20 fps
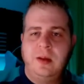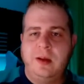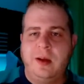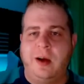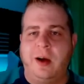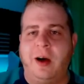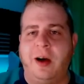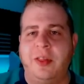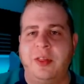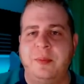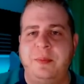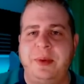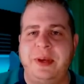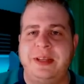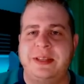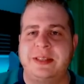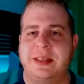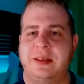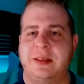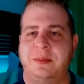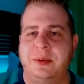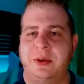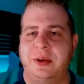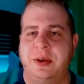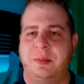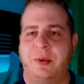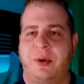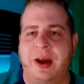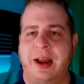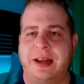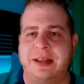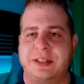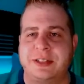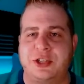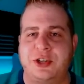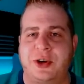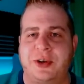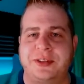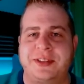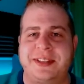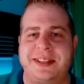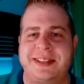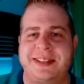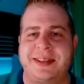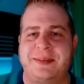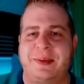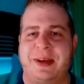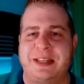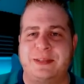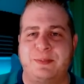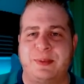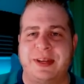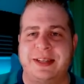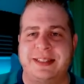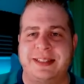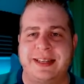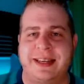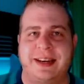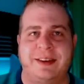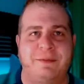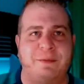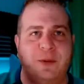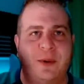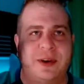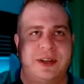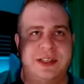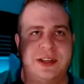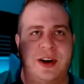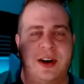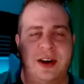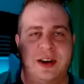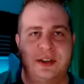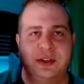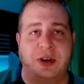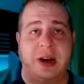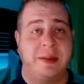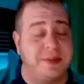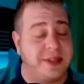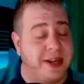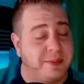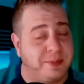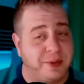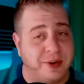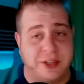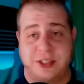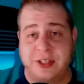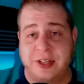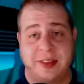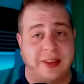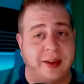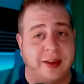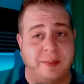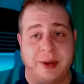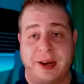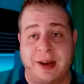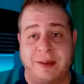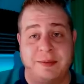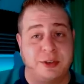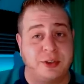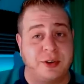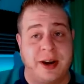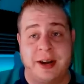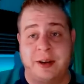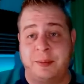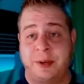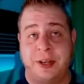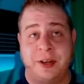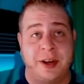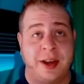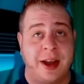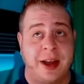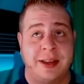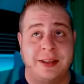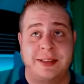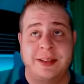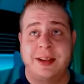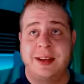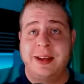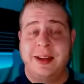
Oh, the Beast and the Beauty breaks. Schultze's the best place to get info on Target drops. I appreciate that, man. I'm trying to be, you guys.